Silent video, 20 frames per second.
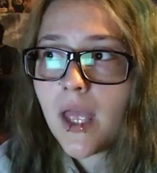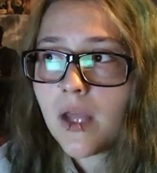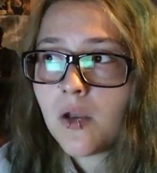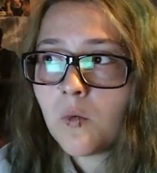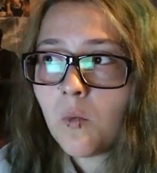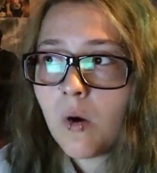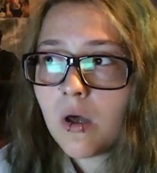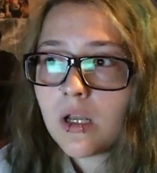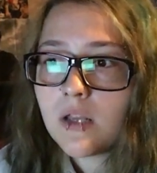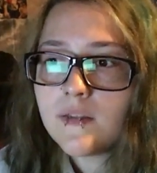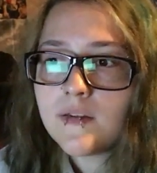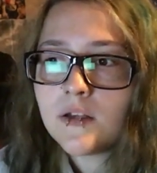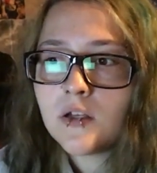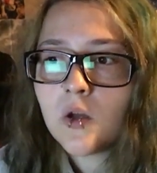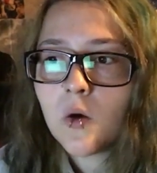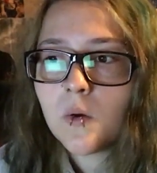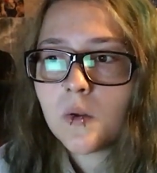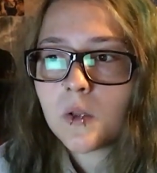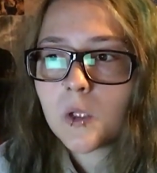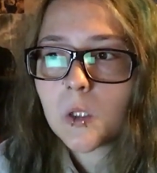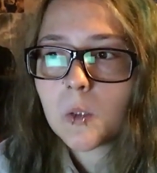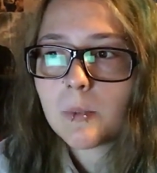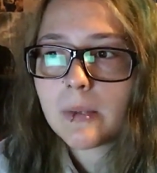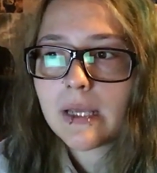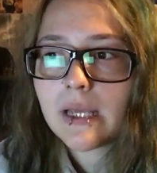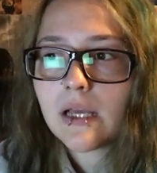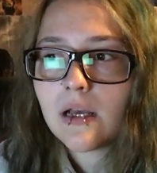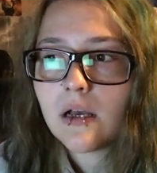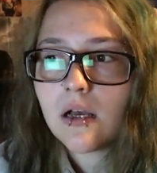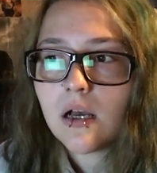and wanted to know a little
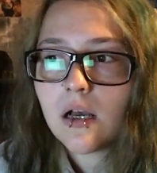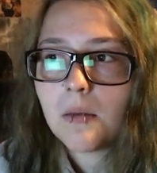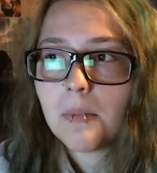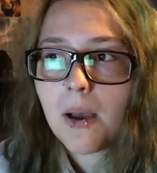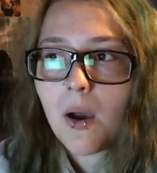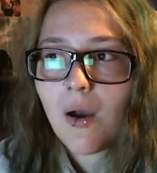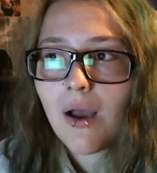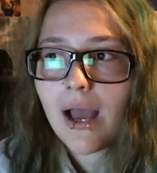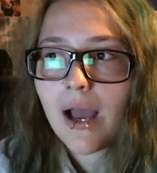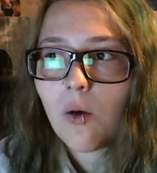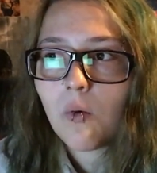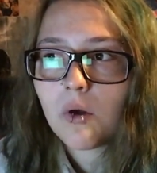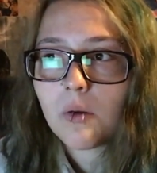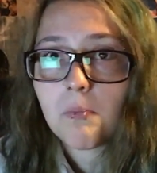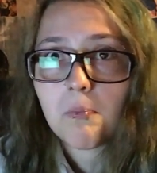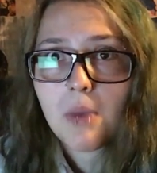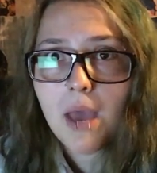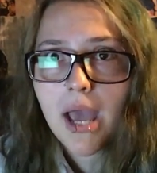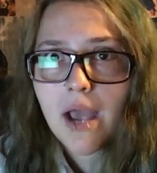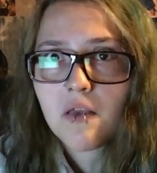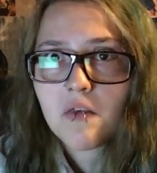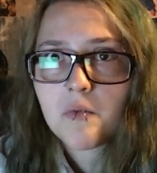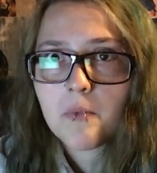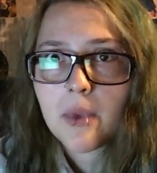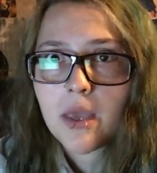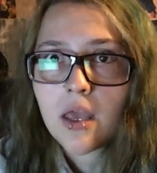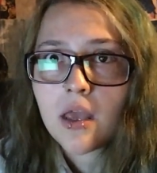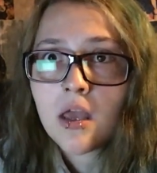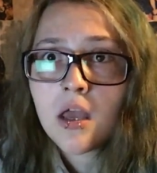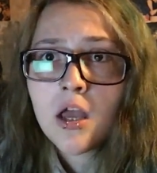bit about how it impacts
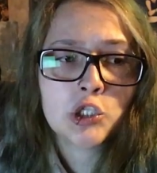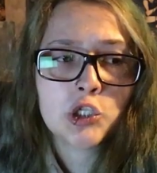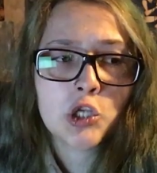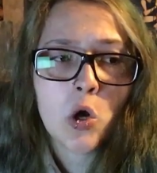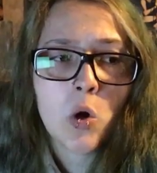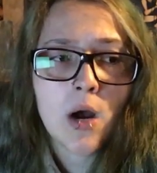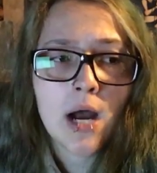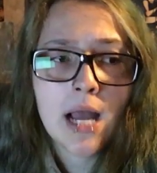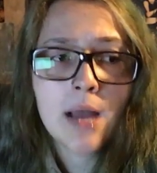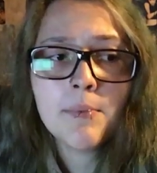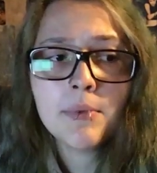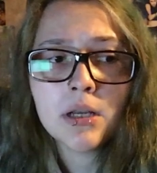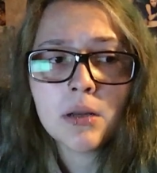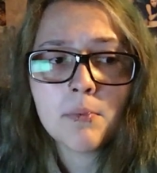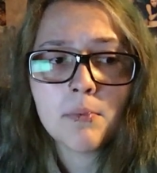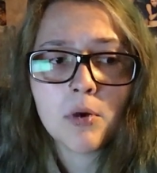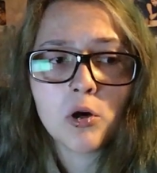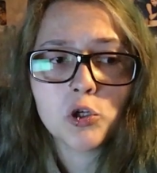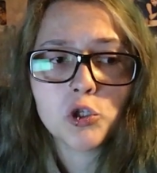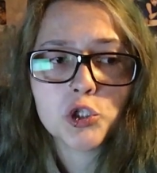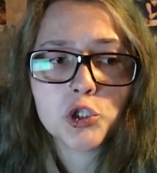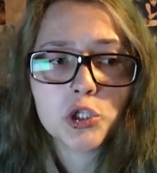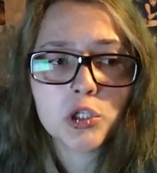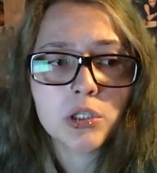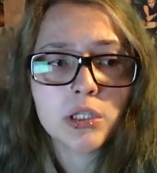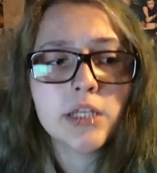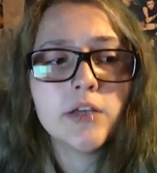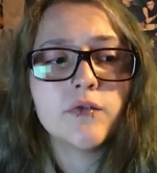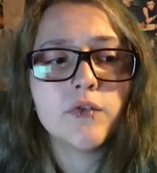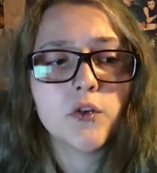me. So I'm an
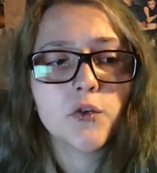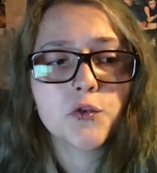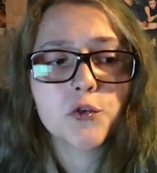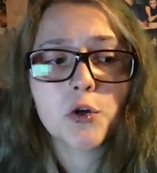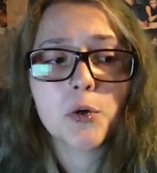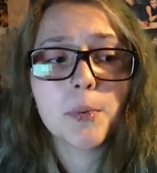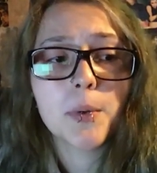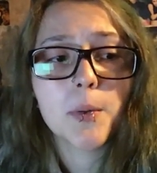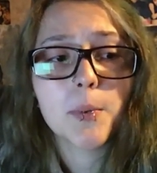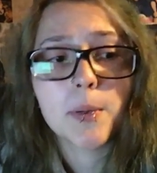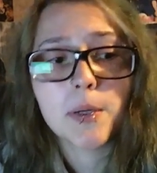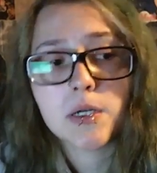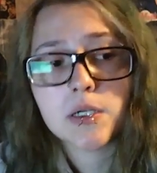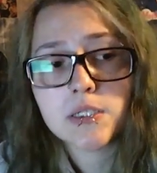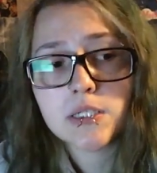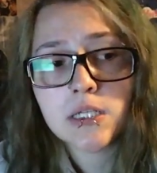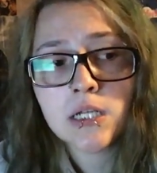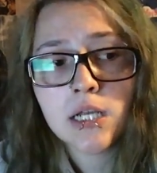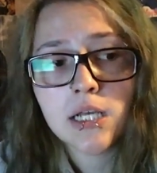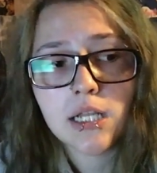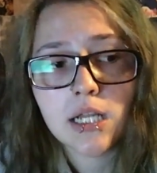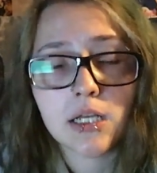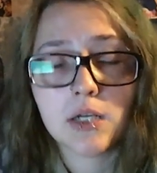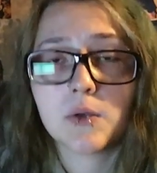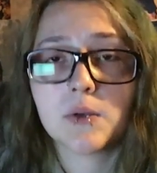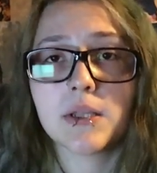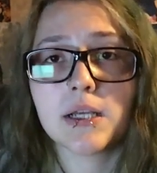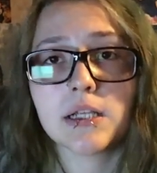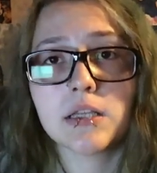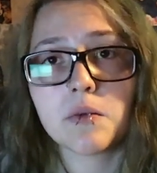emotionally vulnerable person and I
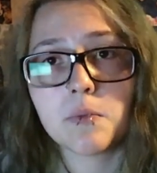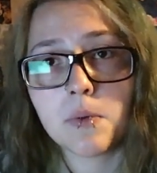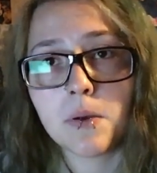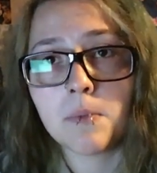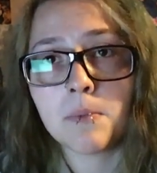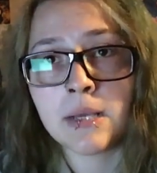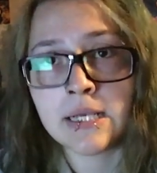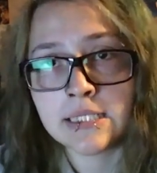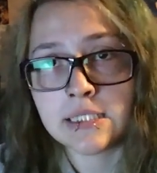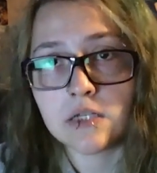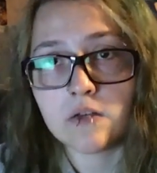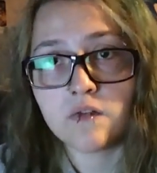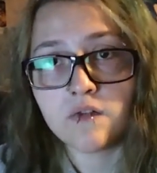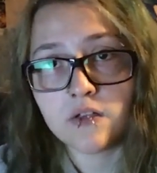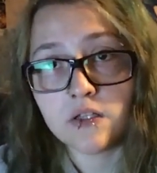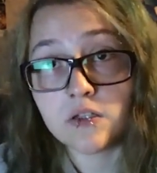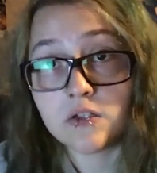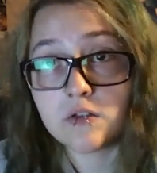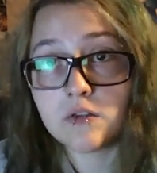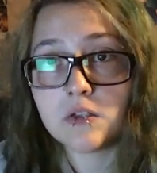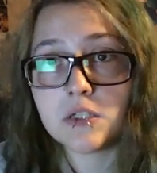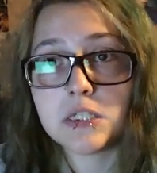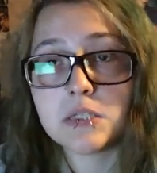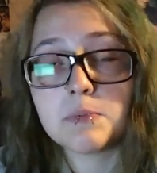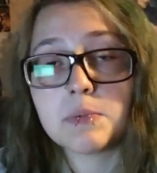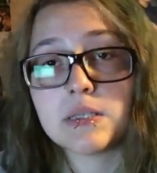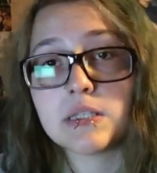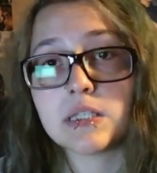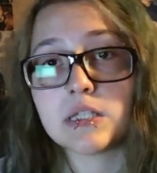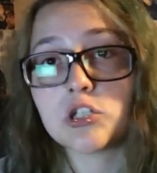don't like to put myself into
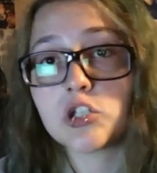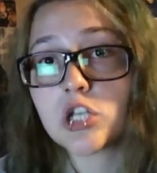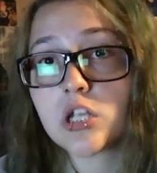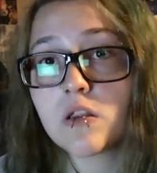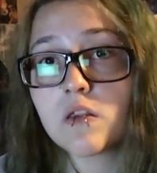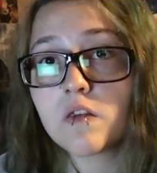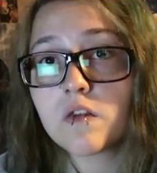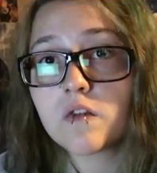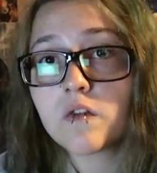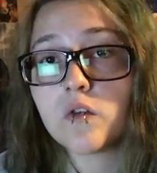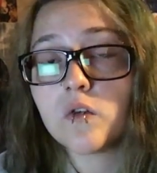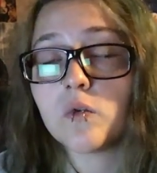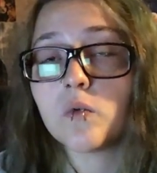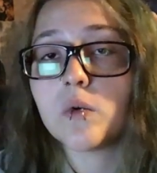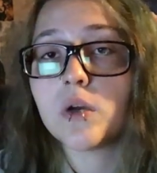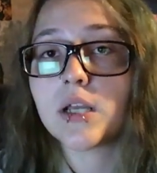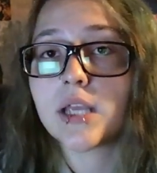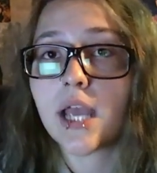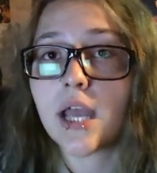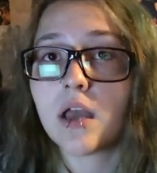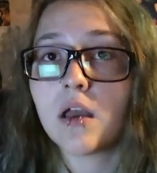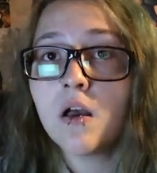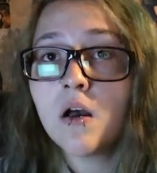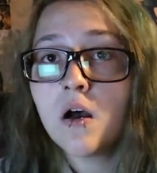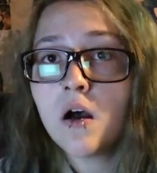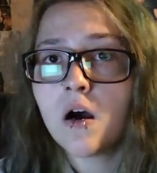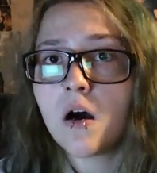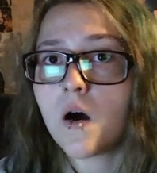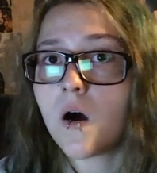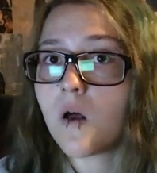these positions to get
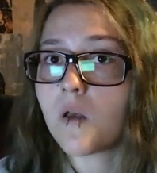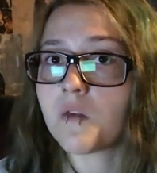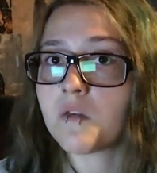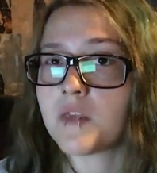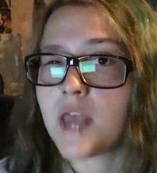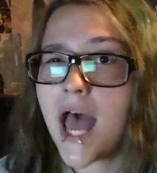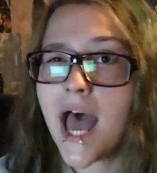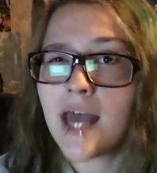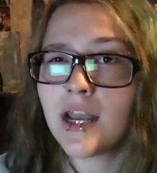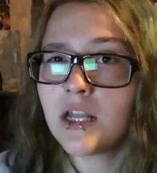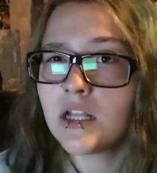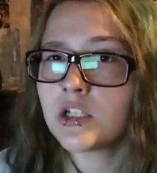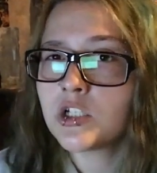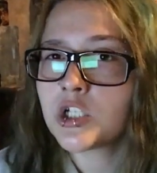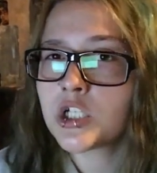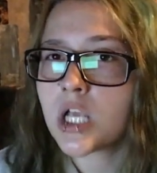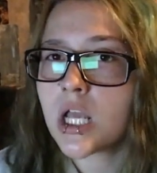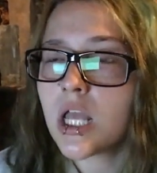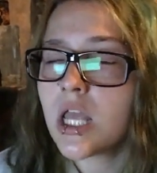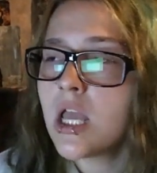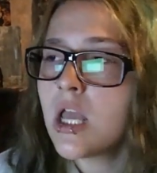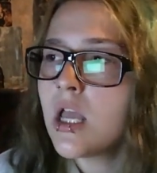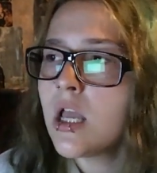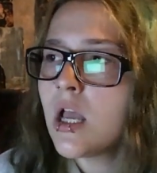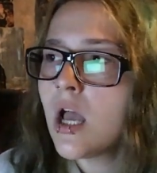all sad and shit.